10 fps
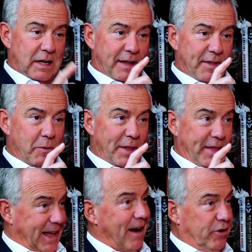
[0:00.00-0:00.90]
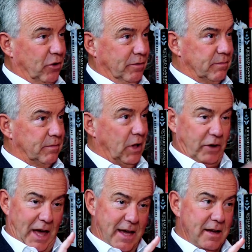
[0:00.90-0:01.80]
and they carried on,
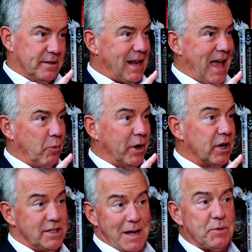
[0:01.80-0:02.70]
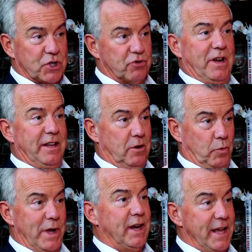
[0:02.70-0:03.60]
okay, now we're going to demonstrate that
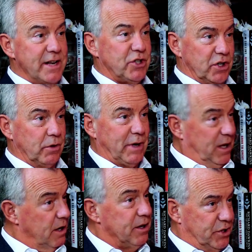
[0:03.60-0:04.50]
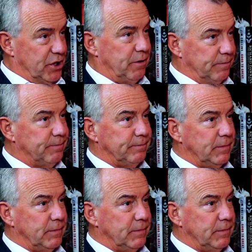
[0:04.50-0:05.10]
we can hit you and hurt you.